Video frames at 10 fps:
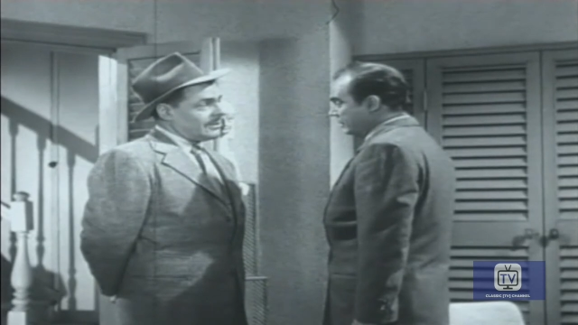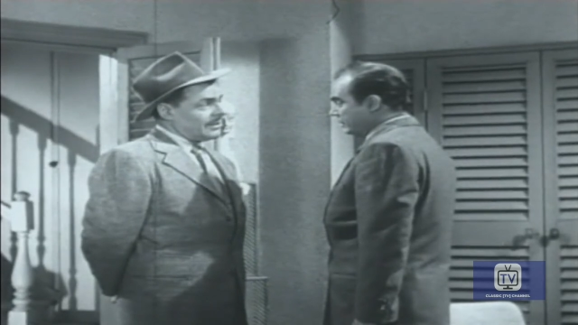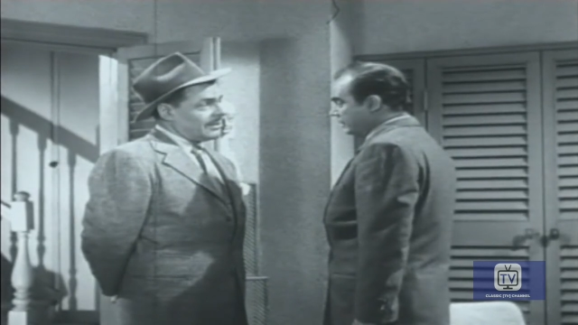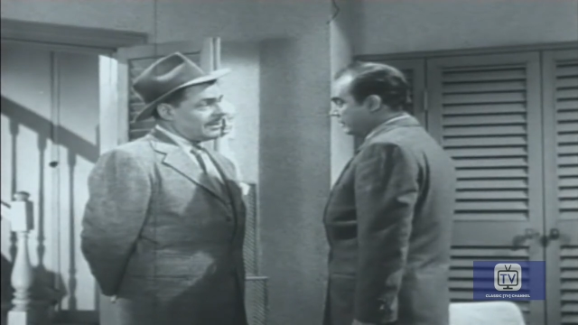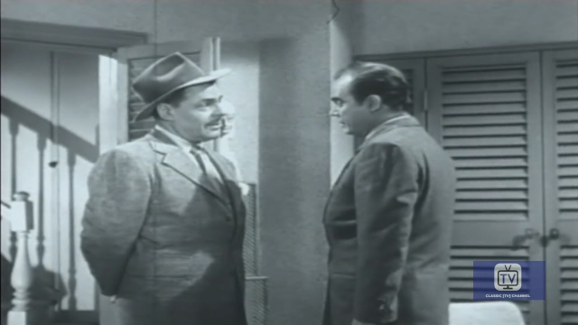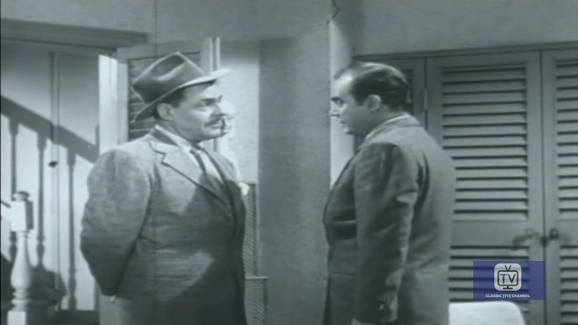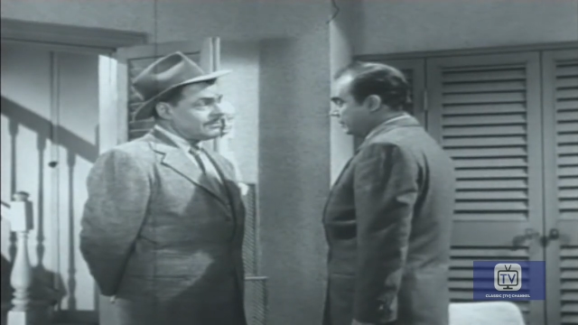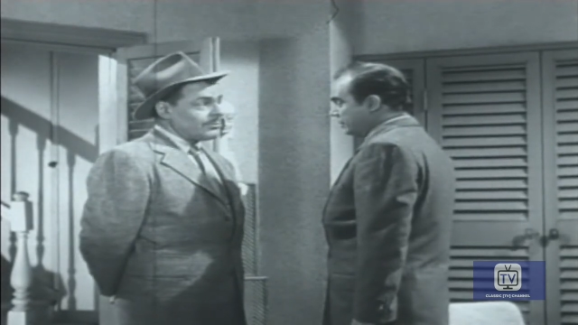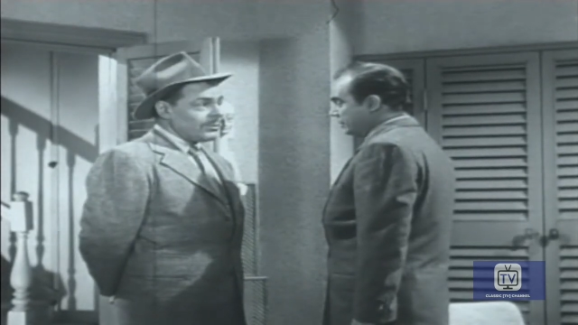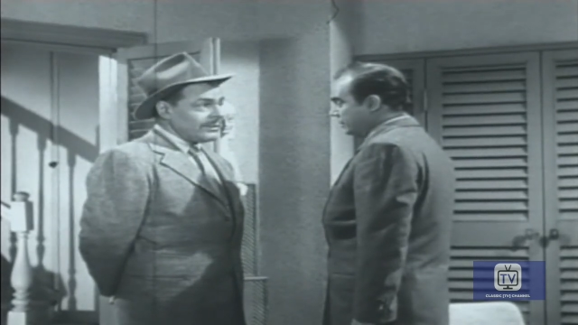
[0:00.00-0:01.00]
Speaker 1: a knockout.
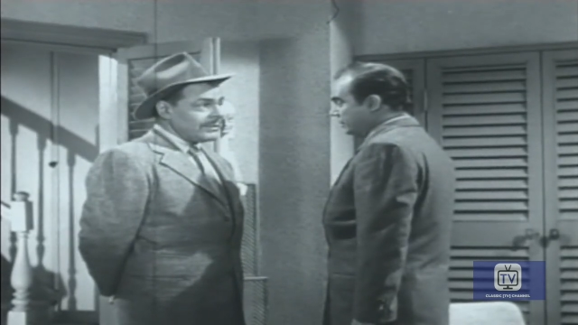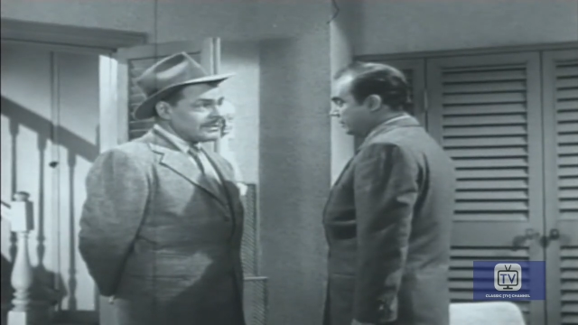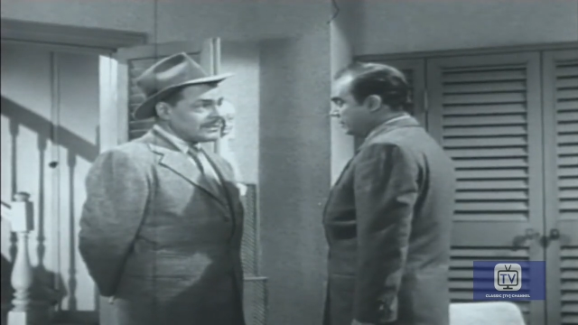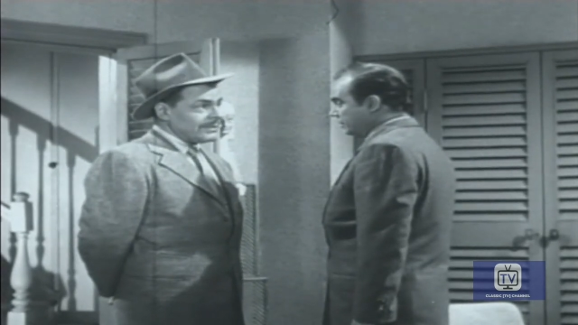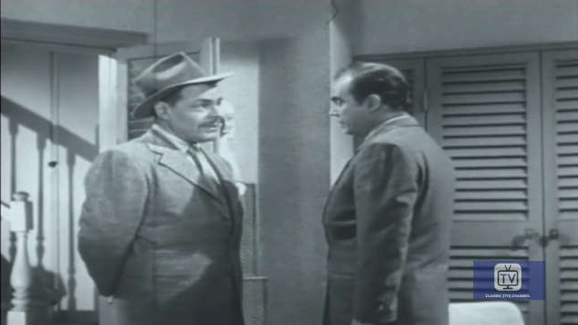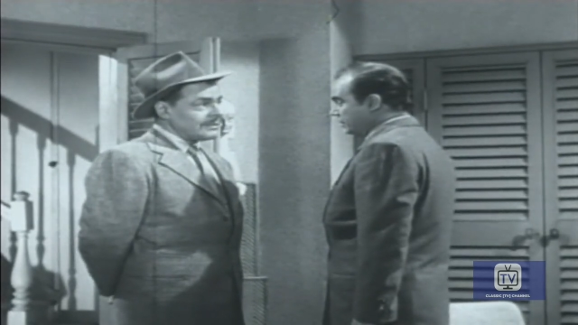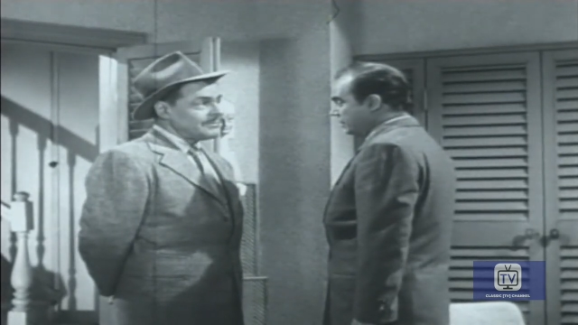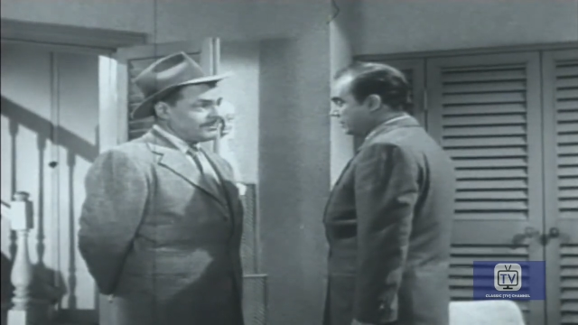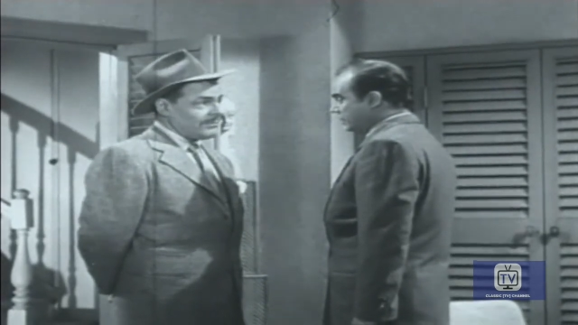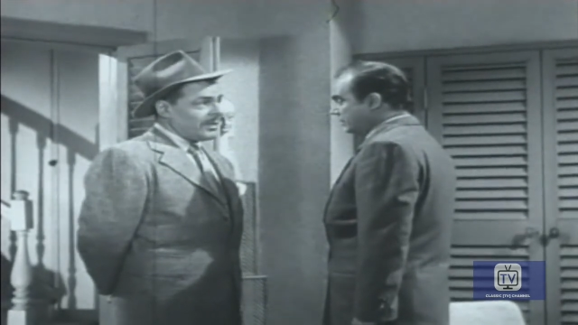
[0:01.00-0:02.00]
One of these days,
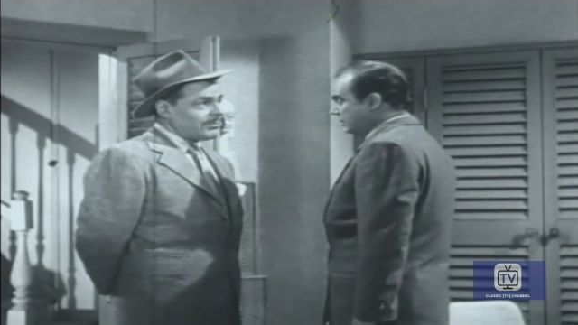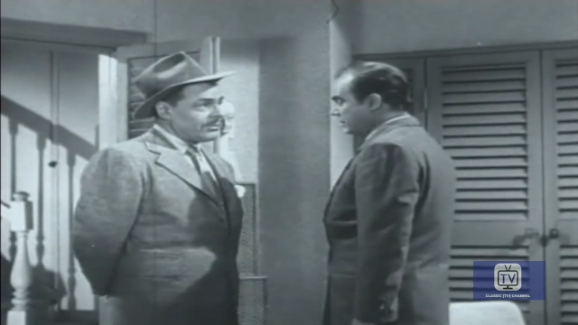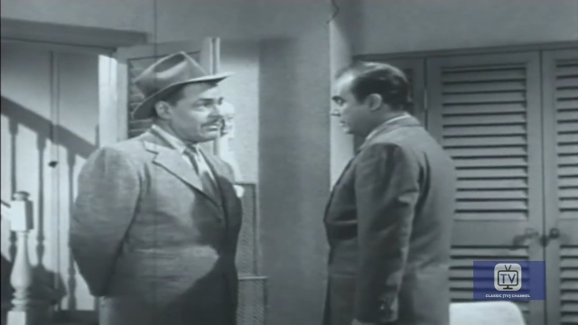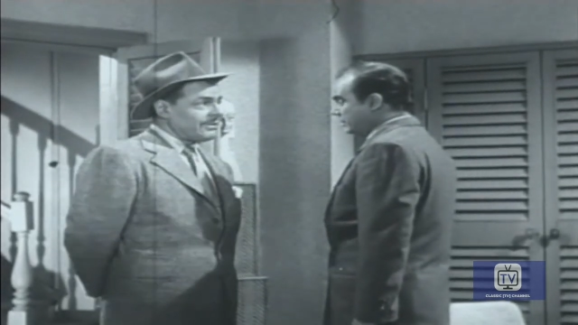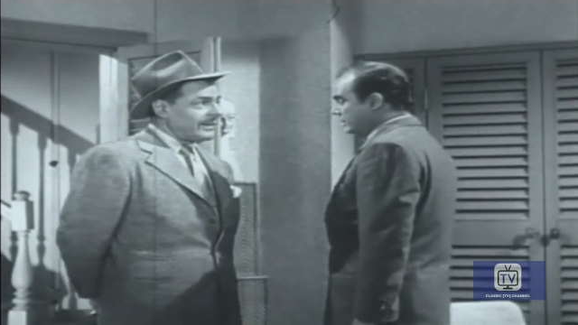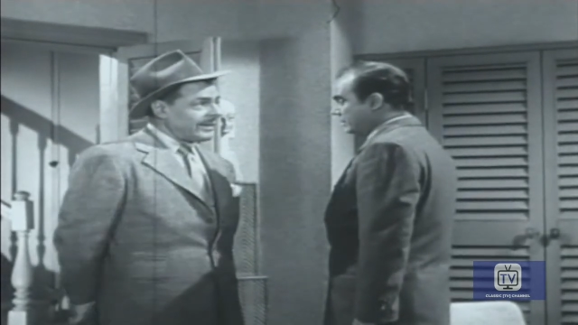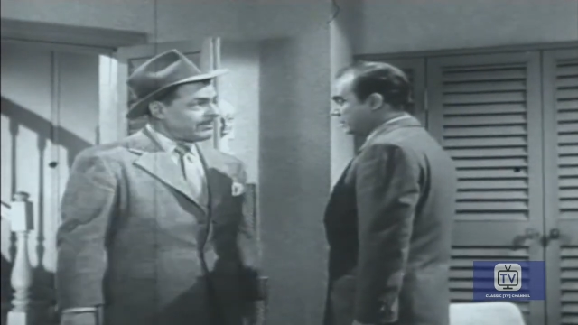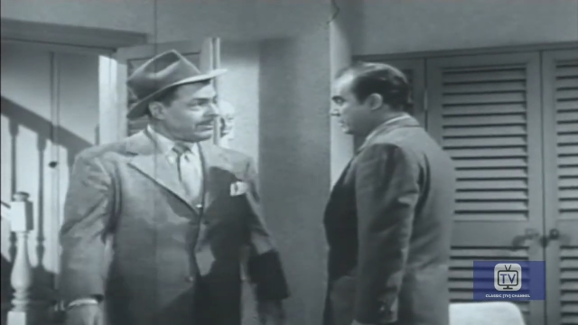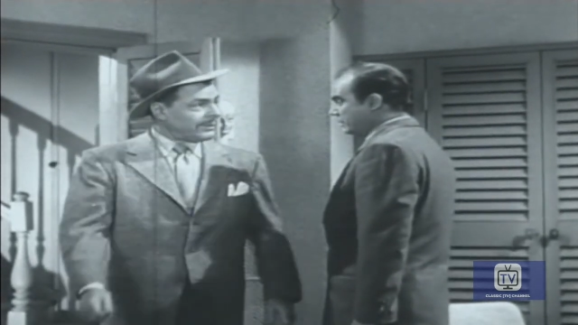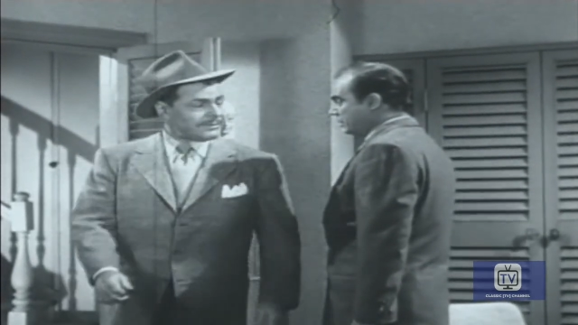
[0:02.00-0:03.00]
I'm going to find that
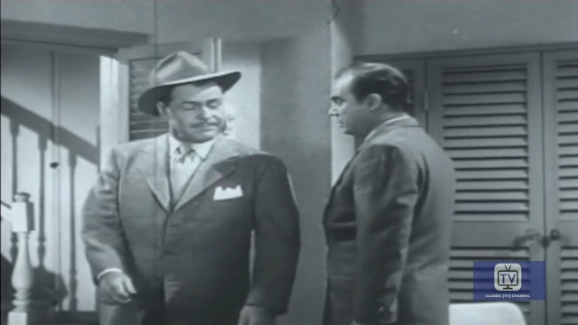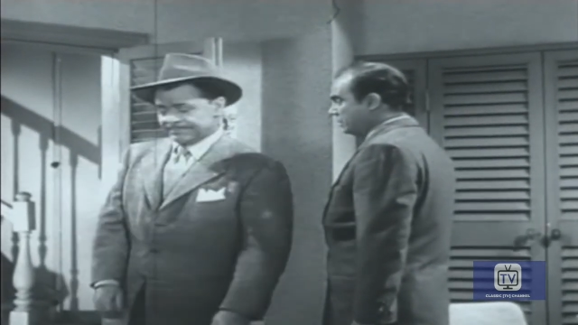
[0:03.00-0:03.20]
punch.